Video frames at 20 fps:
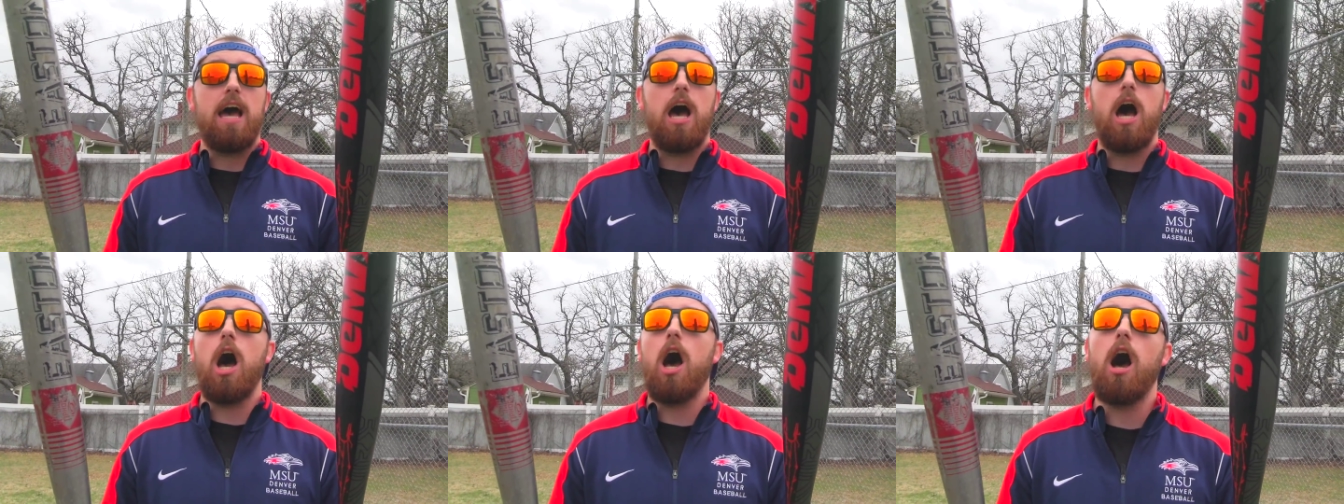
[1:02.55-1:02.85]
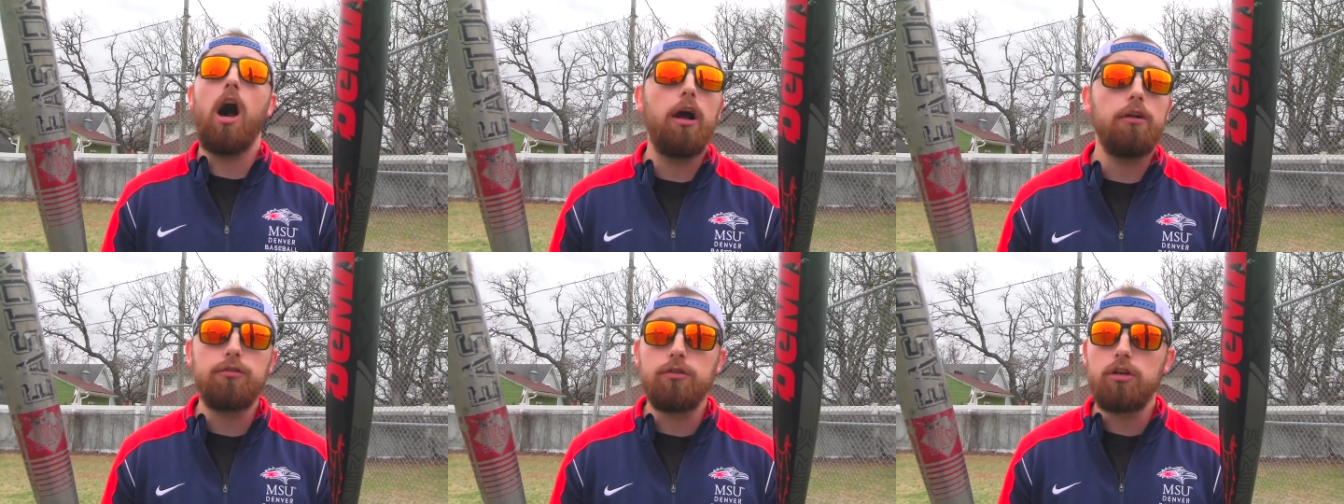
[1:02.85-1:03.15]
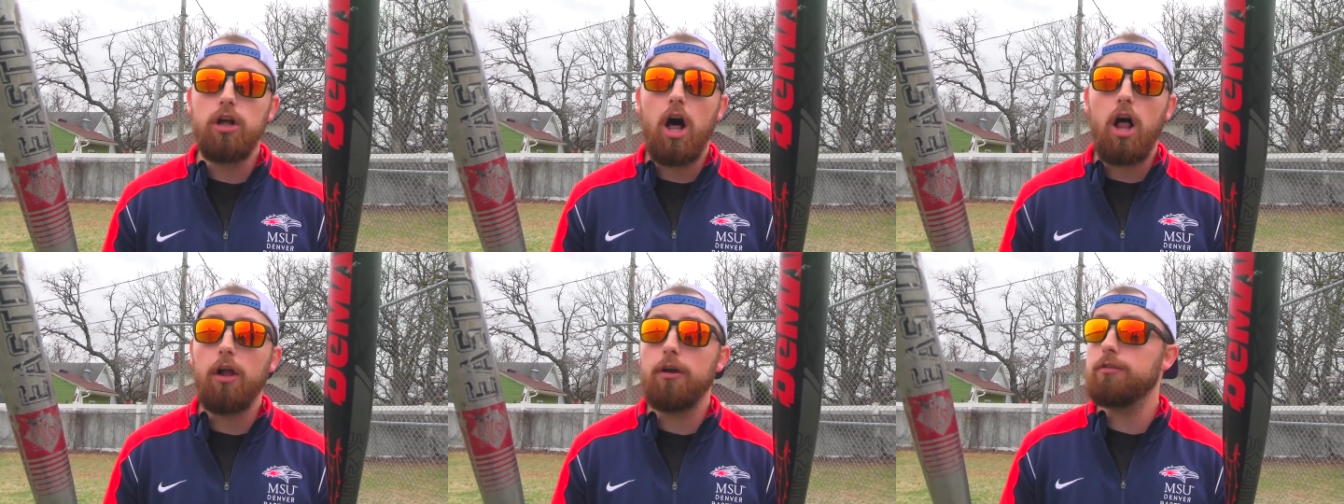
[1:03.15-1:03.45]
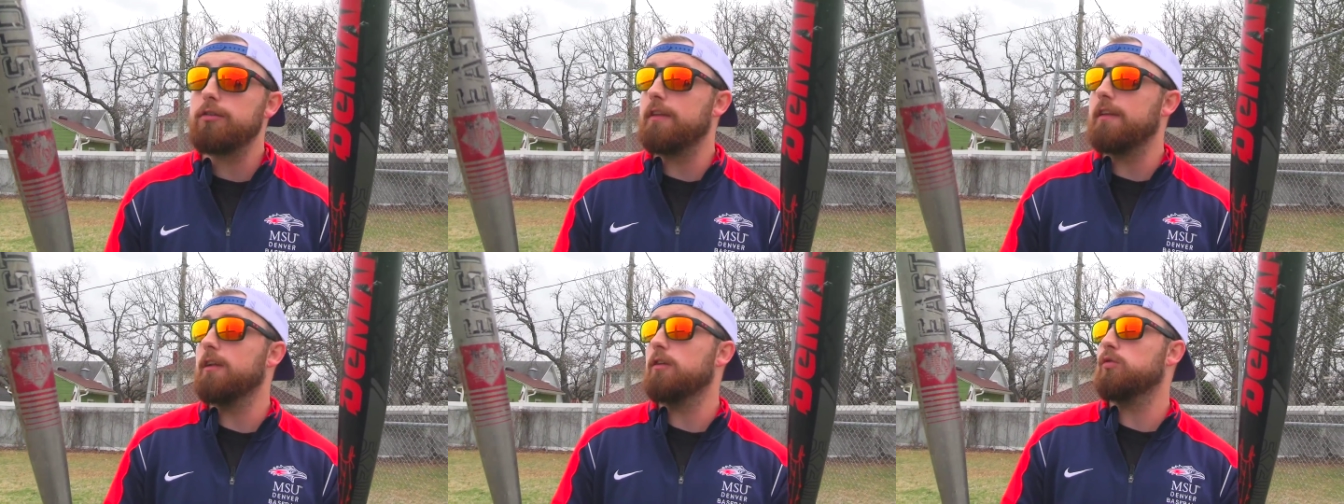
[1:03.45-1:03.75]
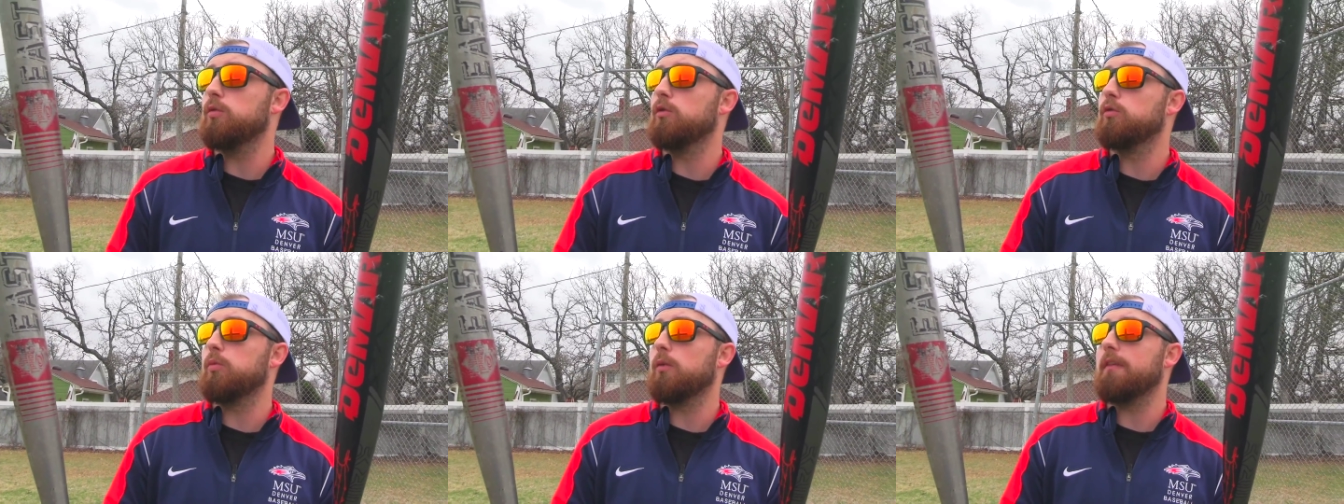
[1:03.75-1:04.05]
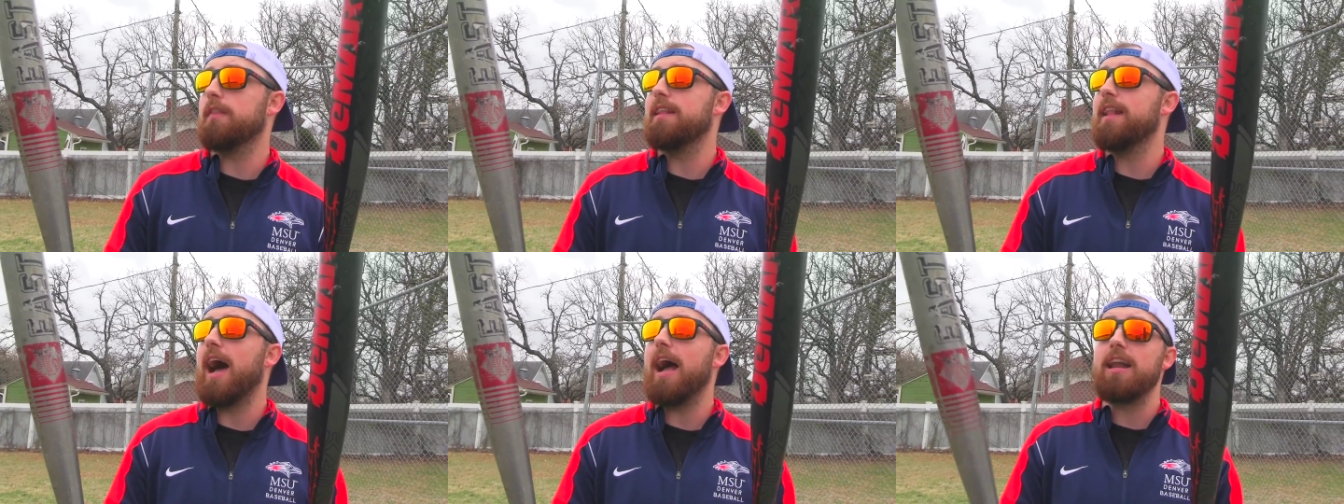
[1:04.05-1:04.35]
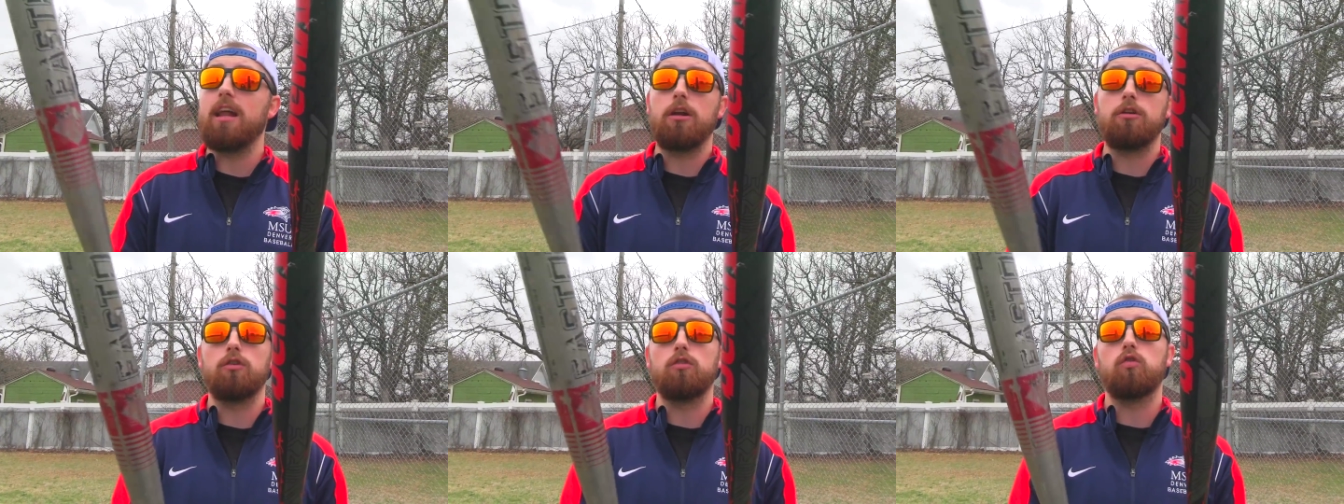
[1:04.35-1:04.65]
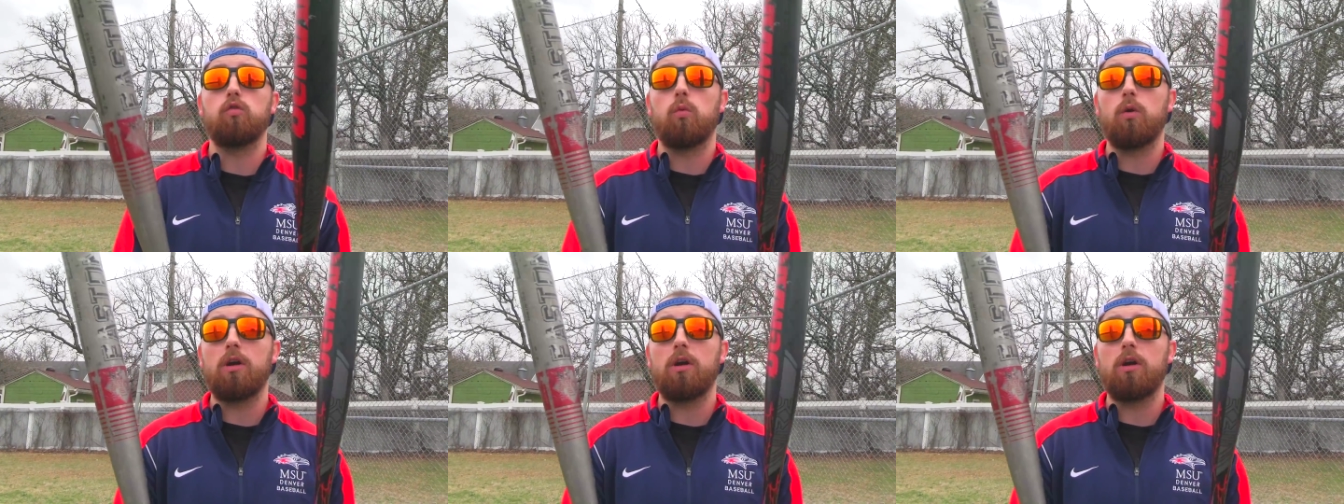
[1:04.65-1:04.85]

$100 and this one's worth 900. So